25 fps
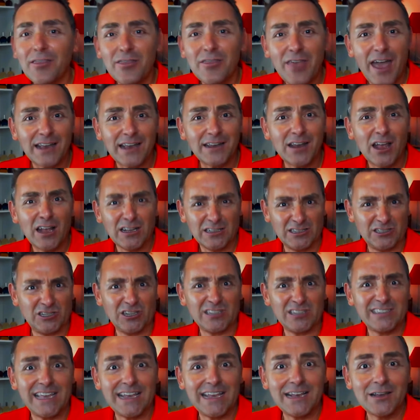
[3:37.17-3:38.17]
then
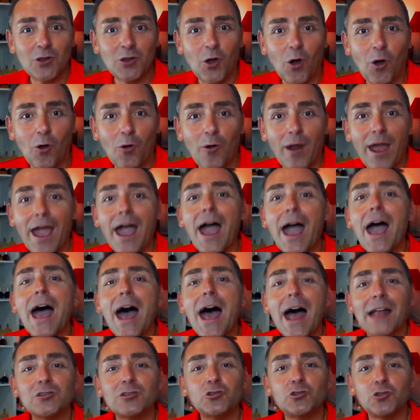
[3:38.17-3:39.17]
just ignore it
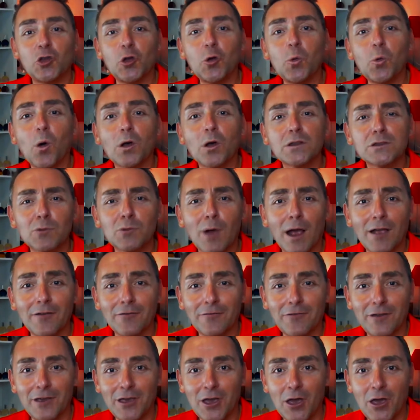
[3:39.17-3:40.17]
and do what's
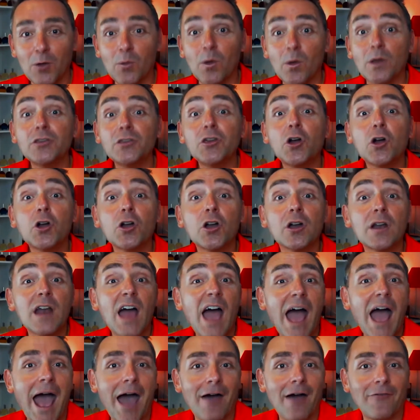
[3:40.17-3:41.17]
right for you. You're
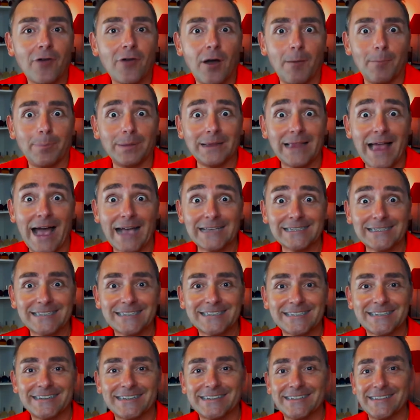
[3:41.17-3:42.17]
gonna have a
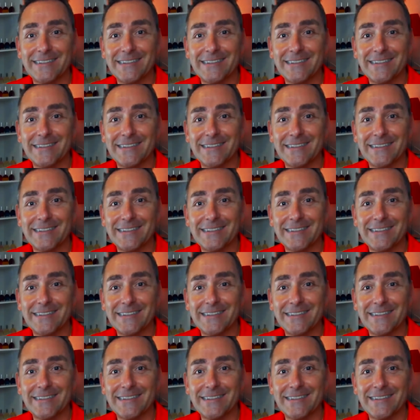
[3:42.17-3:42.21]
blast.